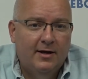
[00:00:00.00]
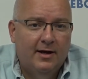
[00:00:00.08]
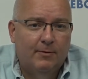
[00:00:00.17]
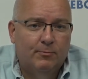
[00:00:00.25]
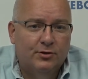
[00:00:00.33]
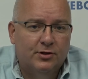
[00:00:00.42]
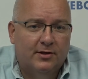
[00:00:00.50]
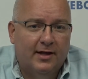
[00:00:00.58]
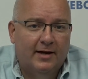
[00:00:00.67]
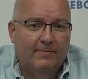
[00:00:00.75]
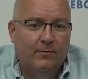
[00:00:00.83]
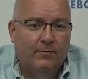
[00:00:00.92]
And we're so
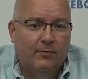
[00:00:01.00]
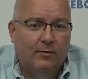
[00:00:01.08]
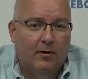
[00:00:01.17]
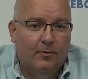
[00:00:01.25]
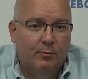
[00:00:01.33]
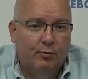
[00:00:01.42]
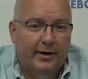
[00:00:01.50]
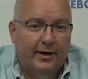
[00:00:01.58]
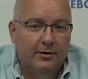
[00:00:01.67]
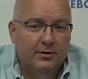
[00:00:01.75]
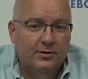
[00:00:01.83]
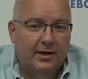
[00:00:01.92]
thankful for all the
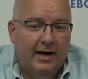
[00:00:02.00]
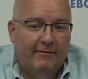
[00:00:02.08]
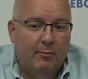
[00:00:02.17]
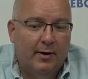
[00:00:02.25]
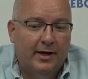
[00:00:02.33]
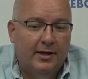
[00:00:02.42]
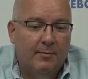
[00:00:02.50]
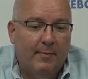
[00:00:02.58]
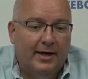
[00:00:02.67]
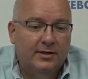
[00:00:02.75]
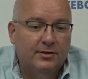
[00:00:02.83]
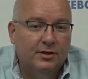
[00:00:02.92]
breeders and everybody that
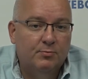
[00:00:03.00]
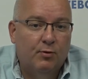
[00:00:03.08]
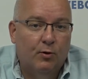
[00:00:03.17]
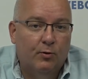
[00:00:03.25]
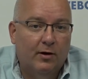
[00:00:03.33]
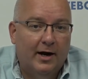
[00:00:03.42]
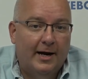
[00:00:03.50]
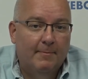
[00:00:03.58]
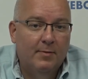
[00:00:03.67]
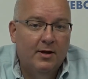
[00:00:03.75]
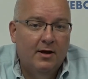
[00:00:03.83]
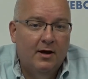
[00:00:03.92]
makes this
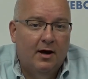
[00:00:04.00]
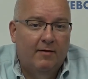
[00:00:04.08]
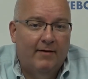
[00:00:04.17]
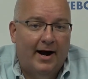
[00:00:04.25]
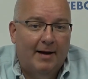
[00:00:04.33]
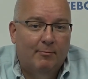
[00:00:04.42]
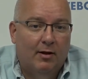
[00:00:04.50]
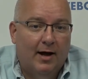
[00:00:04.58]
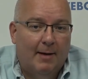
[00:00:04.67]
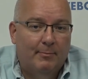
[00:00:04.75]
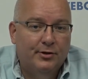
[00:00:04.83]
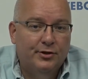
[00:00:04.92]
program a viable
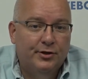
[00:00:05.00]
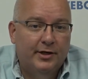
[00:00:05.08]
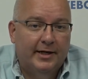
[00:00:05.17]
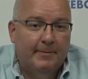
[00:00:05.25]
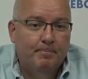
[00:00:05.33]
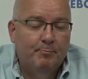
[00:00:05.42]
opportunity.